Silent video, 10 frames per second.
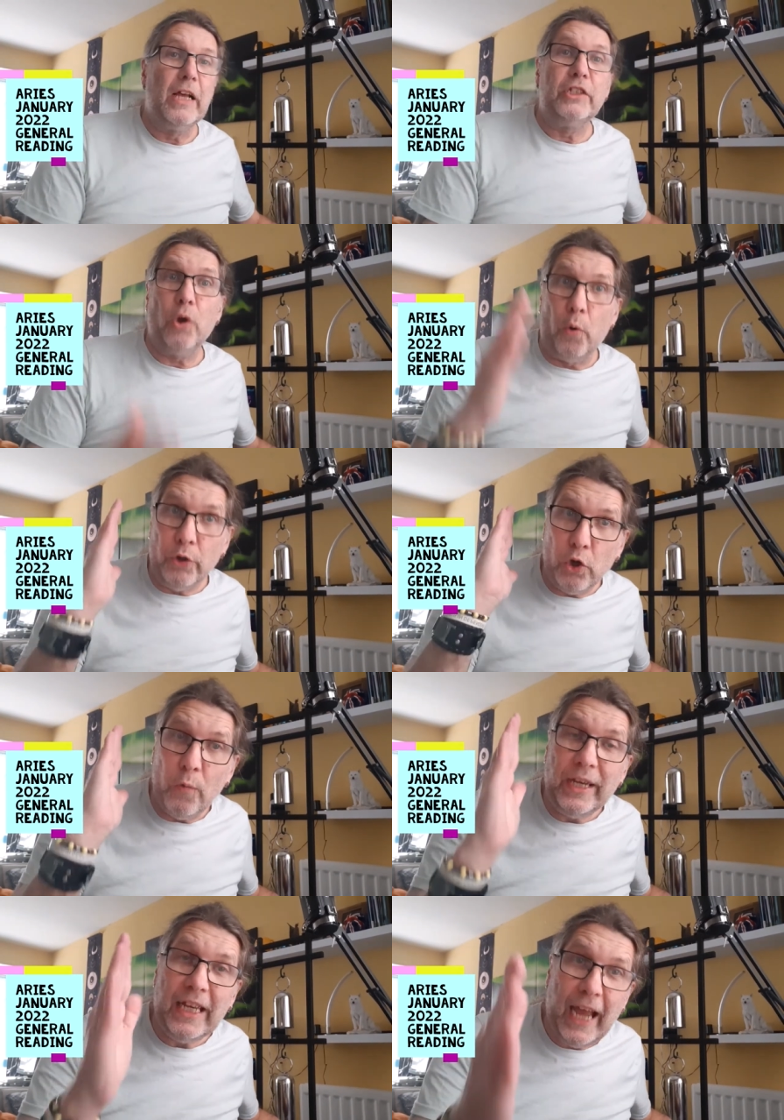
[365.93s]
So you
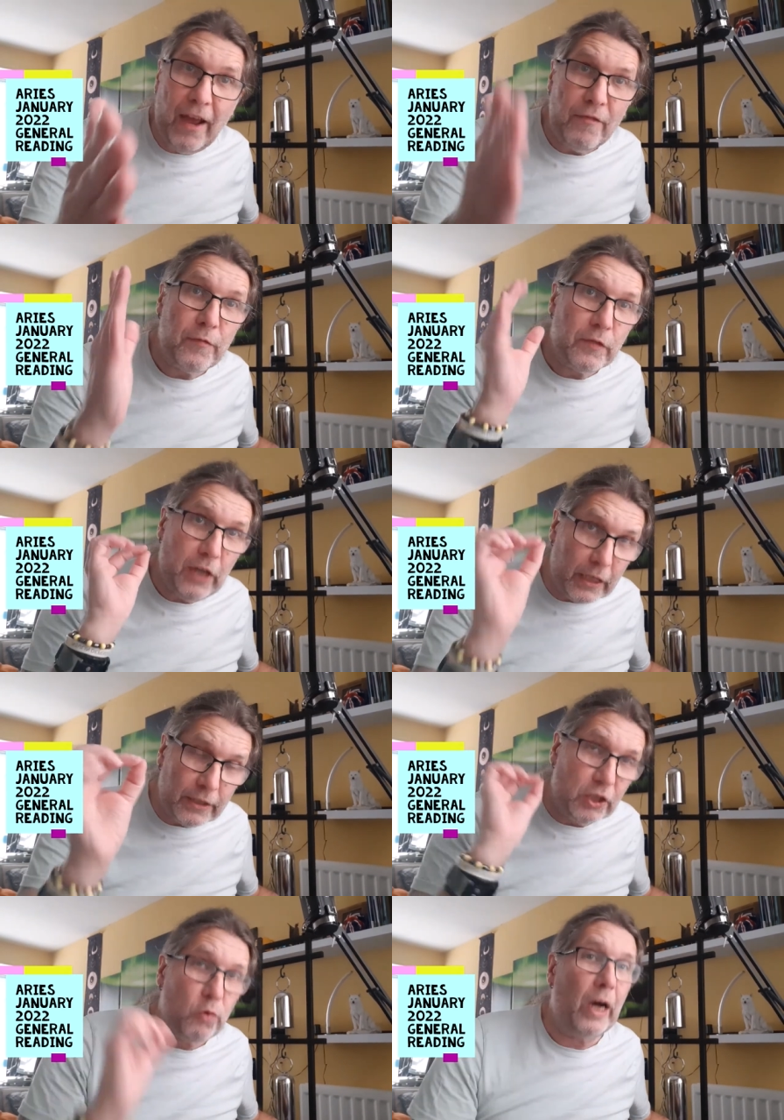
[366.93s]
already have
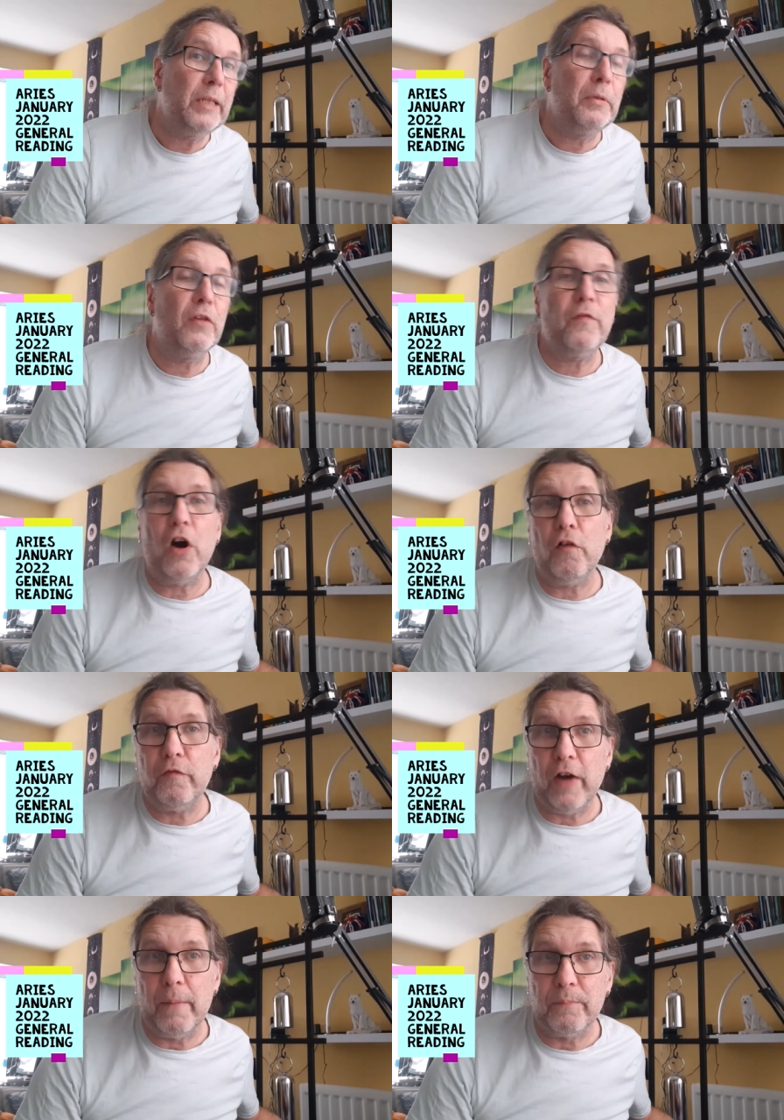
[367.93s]
gotten quite a bit of,
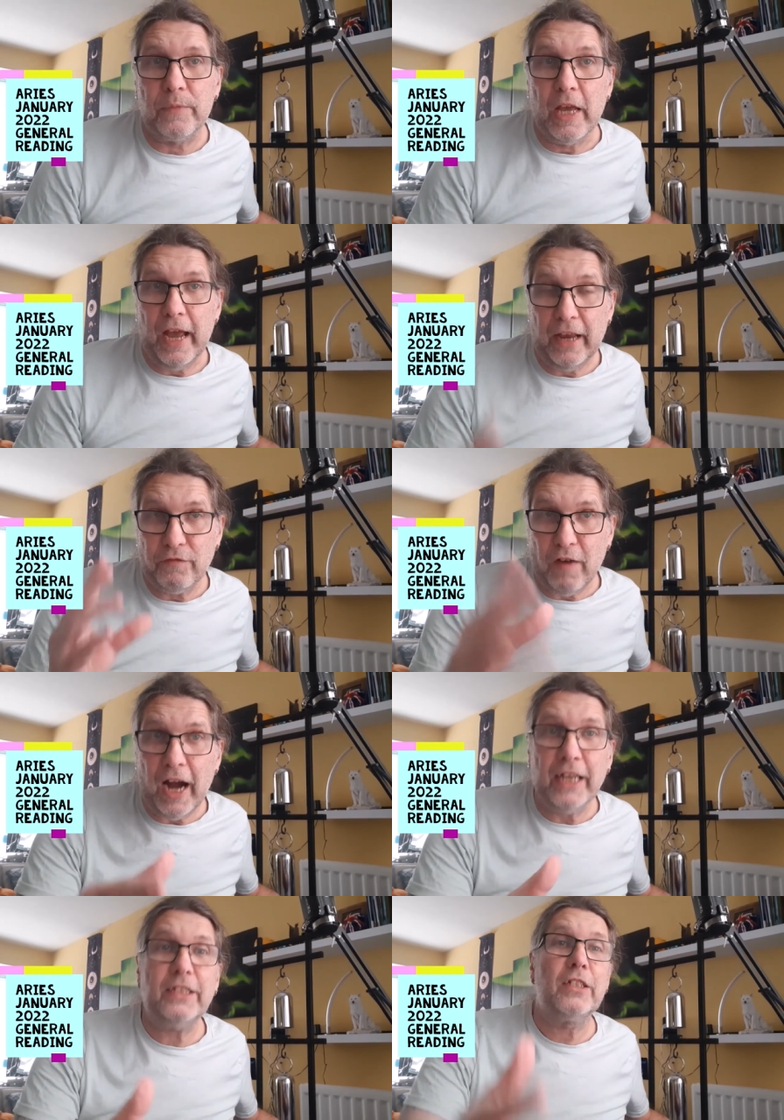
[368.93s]
of um,
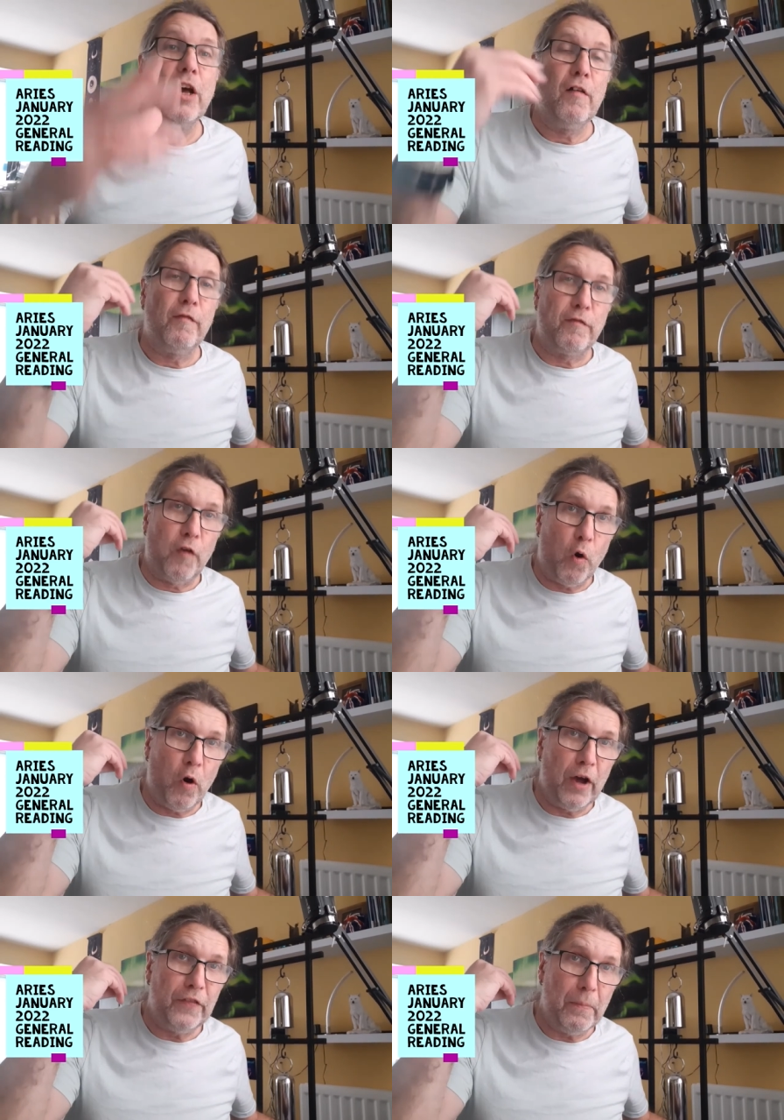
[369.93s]
advice
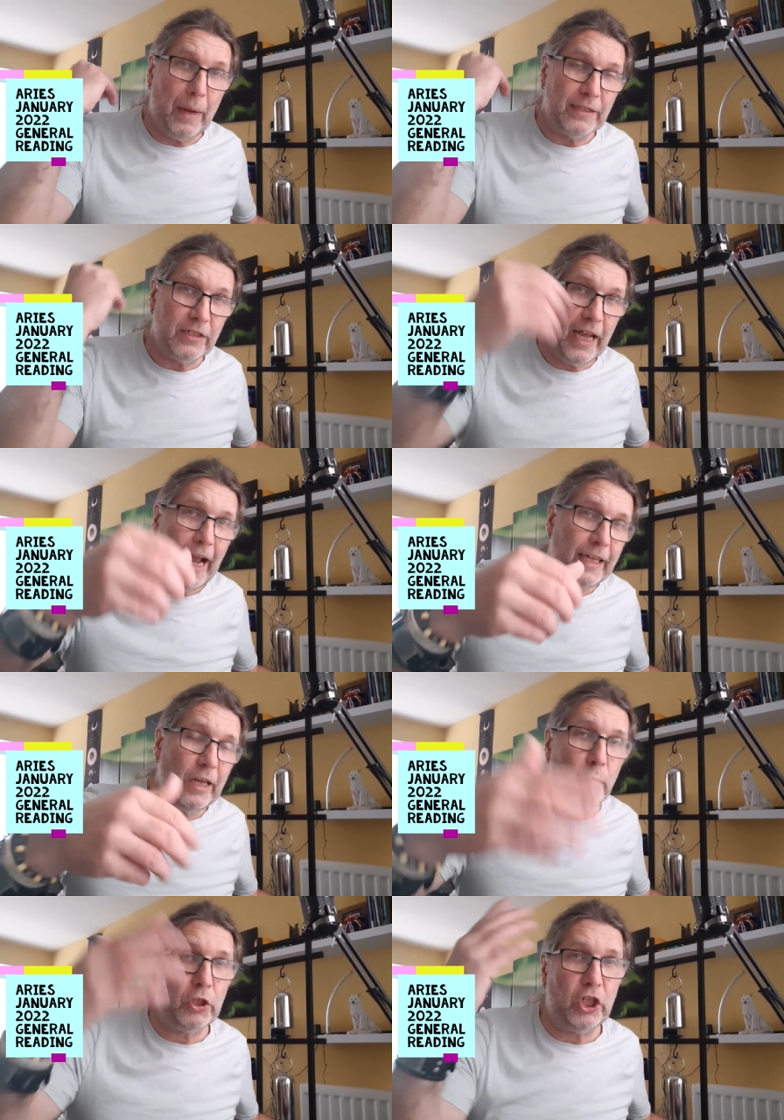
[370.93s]
for the months ahead,
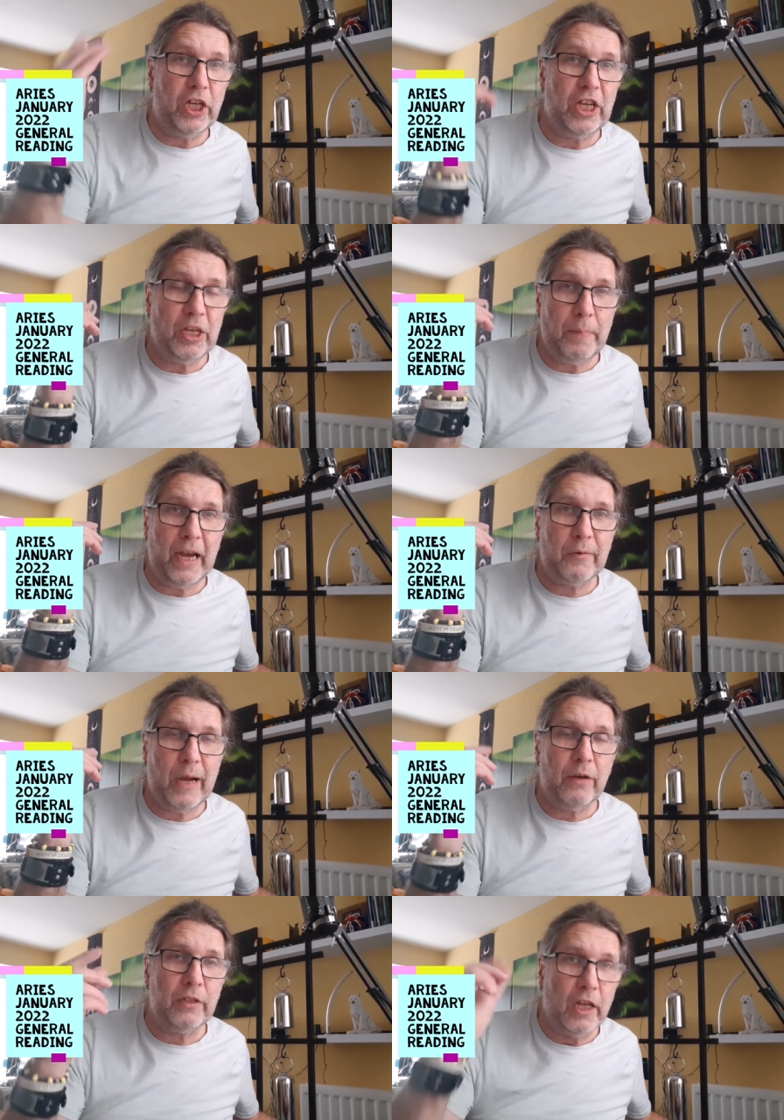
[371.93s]
and what you hear in the
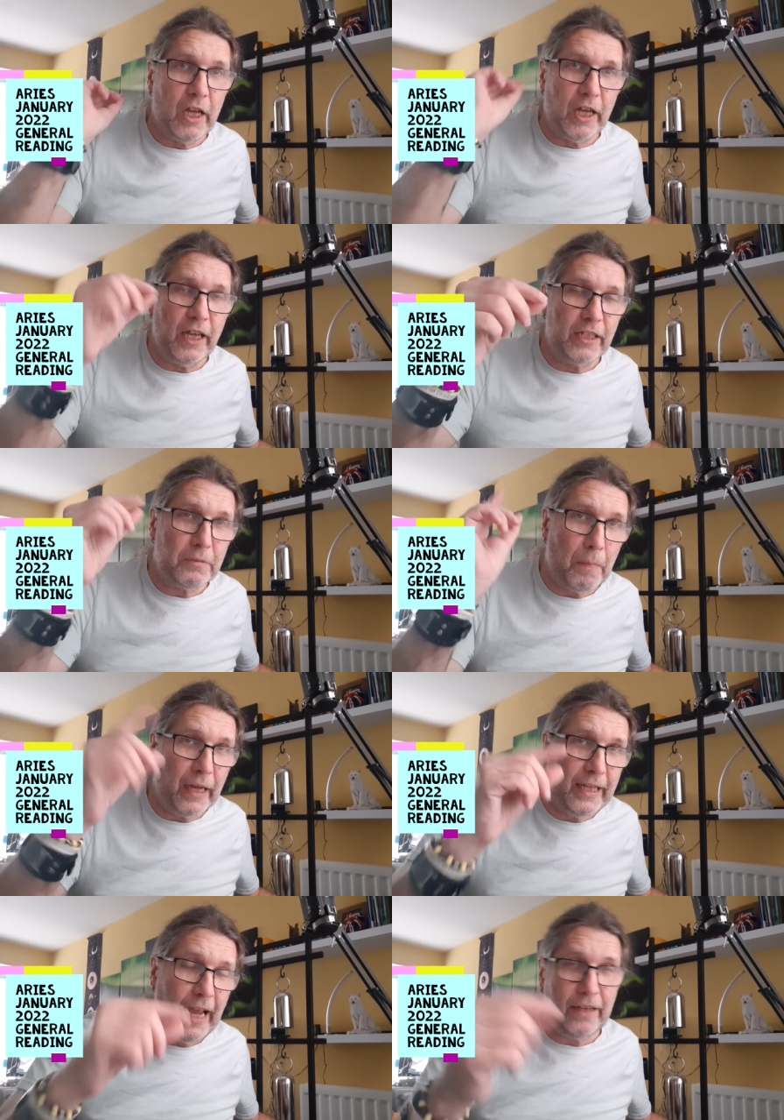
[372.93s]
background is my
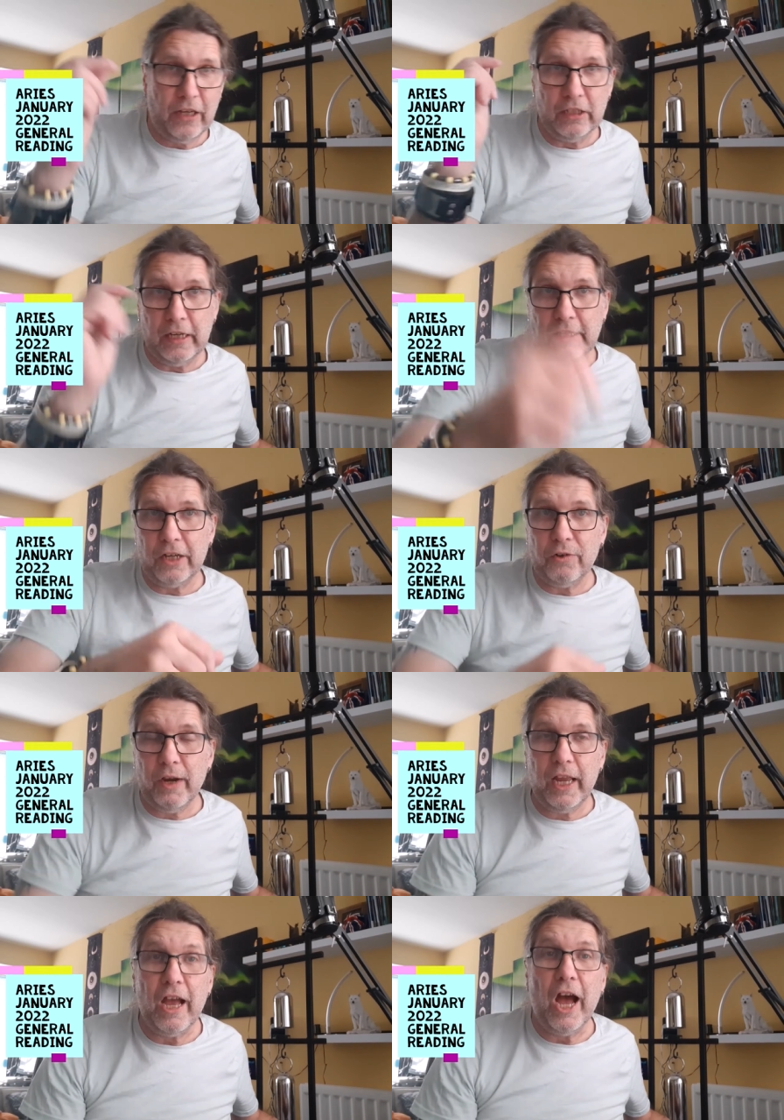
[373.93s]
cat in the litter
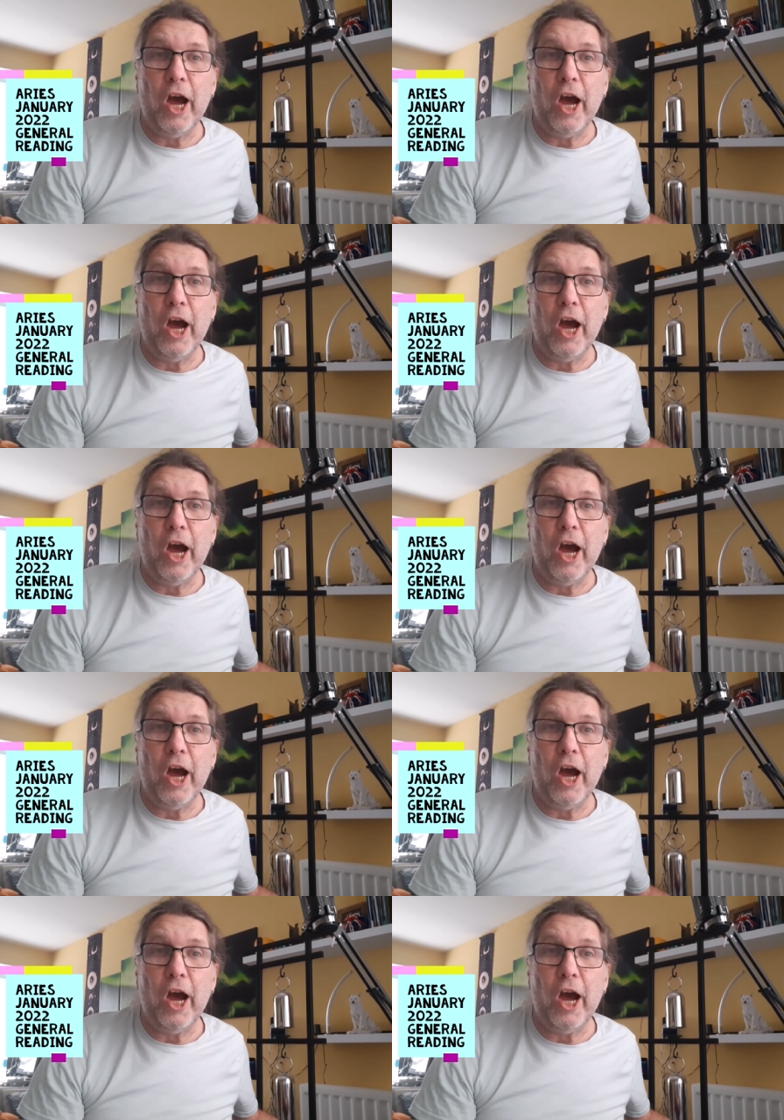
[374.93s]
tray.